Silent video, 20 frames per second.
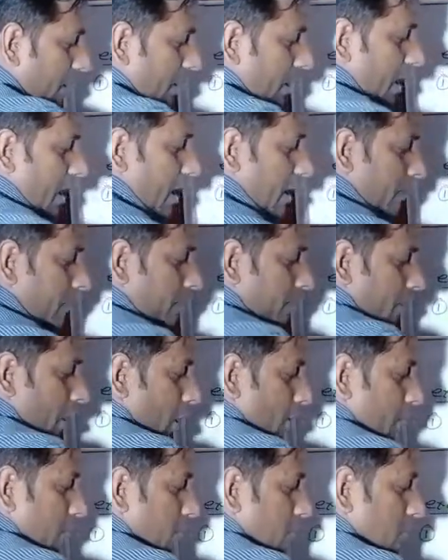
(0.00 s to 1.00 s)
A. How
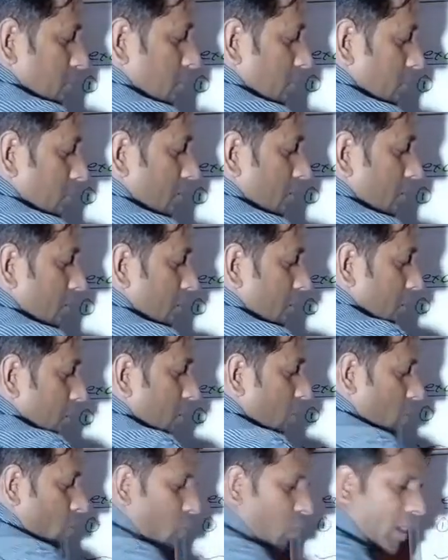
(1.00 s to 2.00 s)
much?
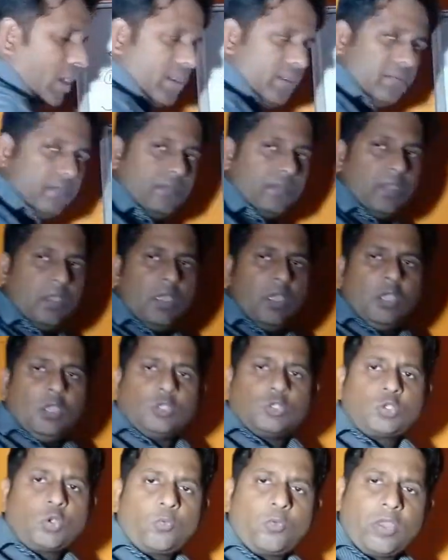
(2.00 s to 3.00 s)
1.
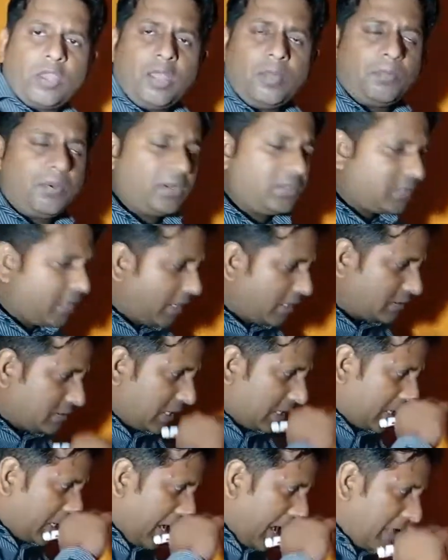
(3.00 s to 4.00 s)
So whenever there is a
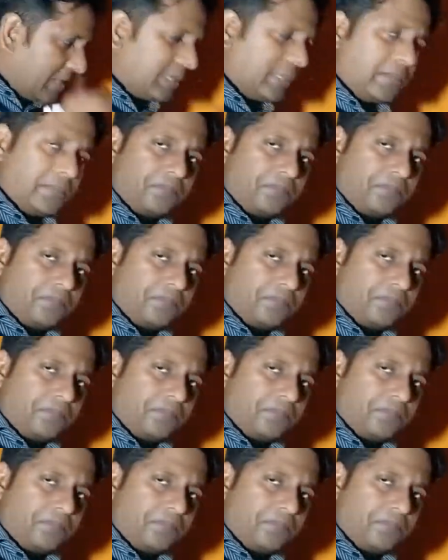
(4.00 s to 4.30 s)
carry